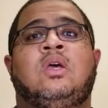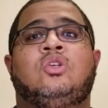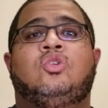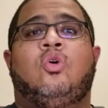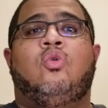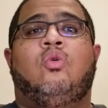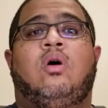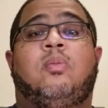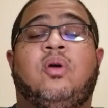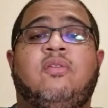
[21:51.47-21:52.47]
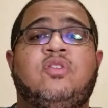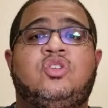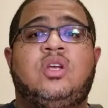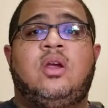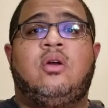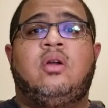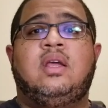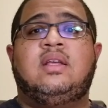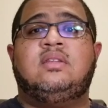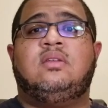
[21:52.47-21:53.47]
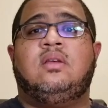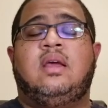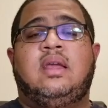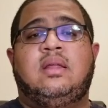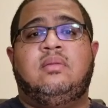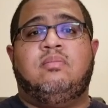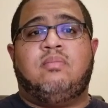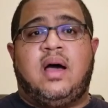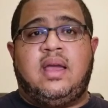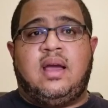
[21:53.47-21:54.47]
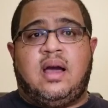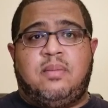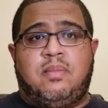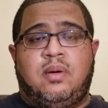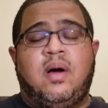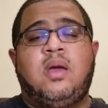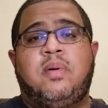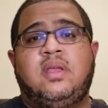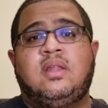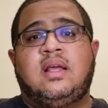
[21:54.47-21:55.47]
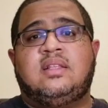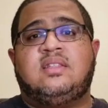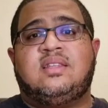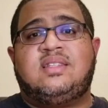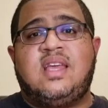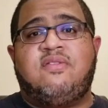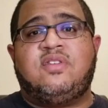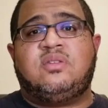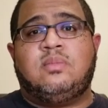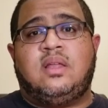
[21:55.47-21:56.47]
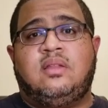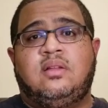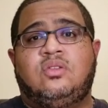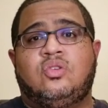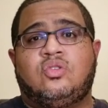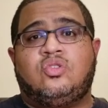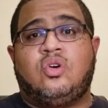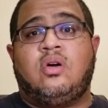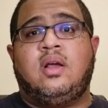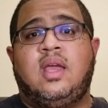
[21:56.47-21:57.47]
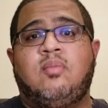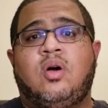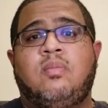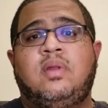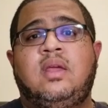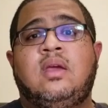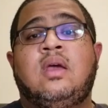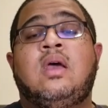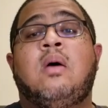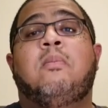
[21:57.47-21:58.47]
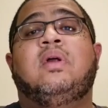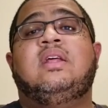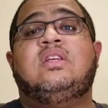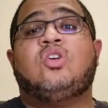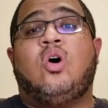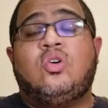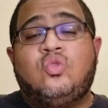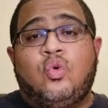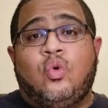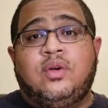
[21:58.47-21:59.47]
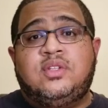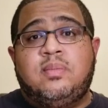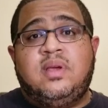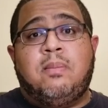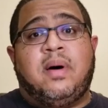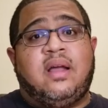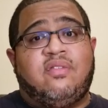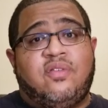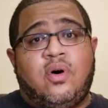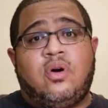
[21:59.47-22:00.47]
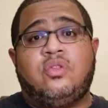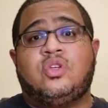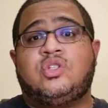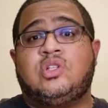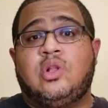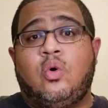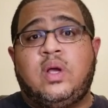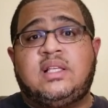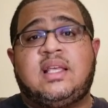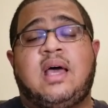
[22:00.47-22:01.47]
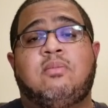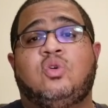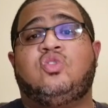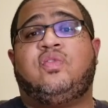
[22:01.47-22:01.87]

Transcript: So a profit share is, in my opinion, it's the safest method to start a game company, but it is also going to be by far the slowest and most